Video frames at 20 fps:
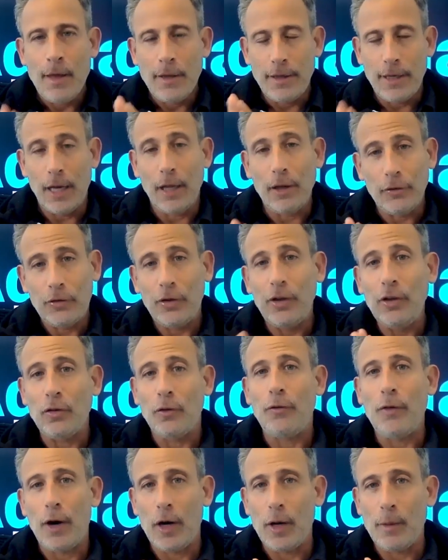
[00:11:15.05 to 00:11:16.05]
The LLC is a
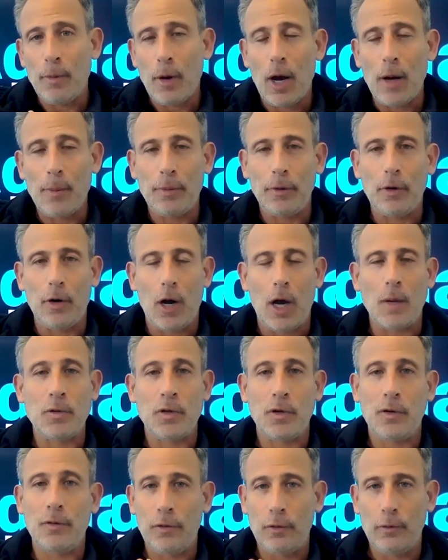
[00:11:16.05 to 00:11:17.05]
very popular
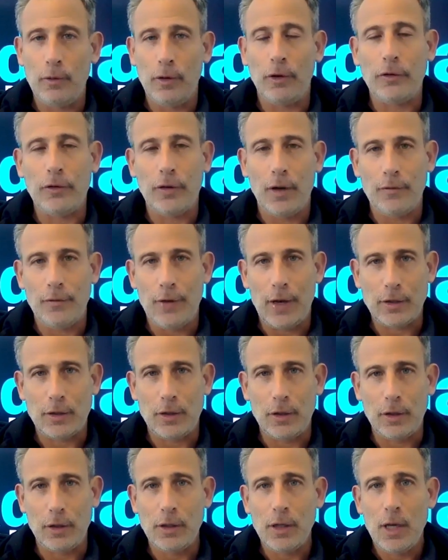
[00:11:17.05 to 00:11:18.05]
option for real estate
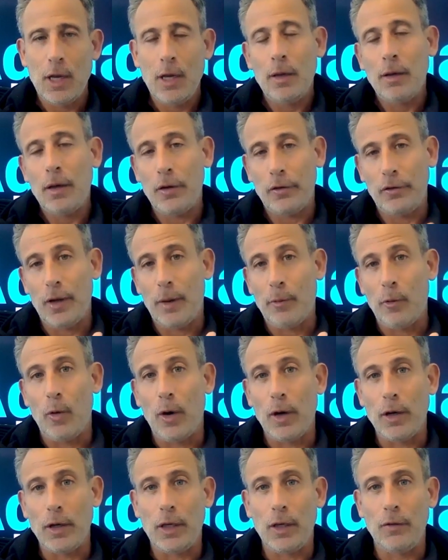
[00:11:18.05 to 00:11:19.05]
investors because number
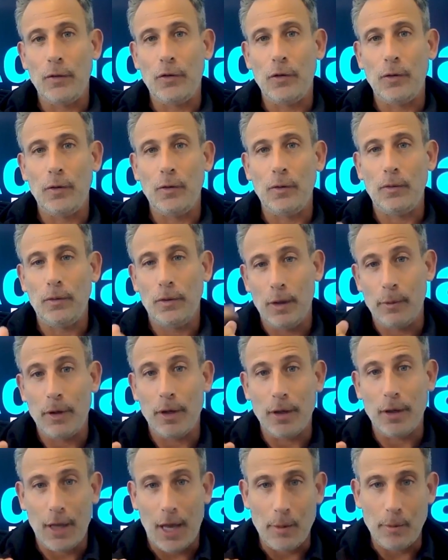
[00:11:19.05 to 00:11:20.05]
one, it gives you
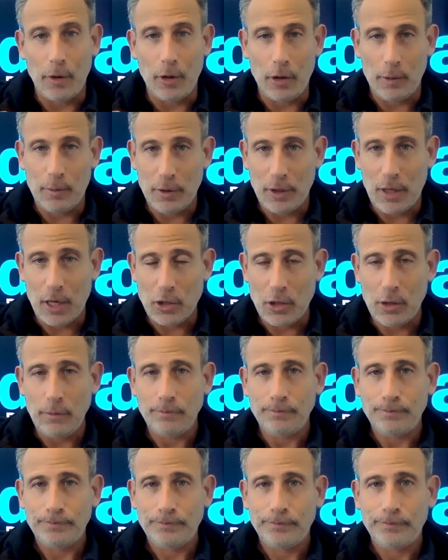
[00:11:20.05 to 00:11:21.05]
limited liability protection,
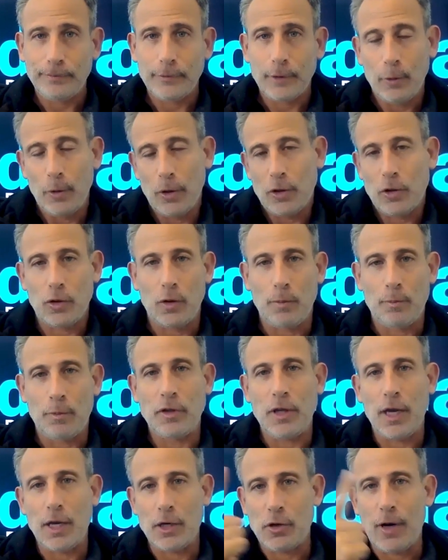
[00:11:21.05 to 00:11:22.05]
which
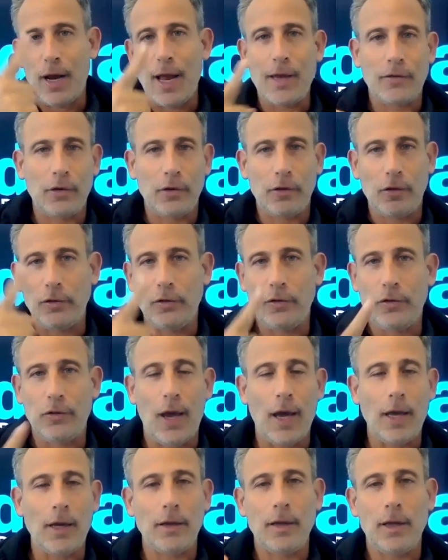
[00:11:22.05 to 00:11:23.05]
protects your assets
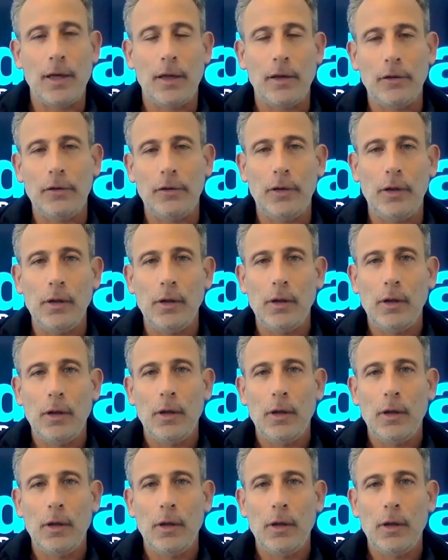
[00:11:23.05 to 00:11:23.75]
outside of the LLC.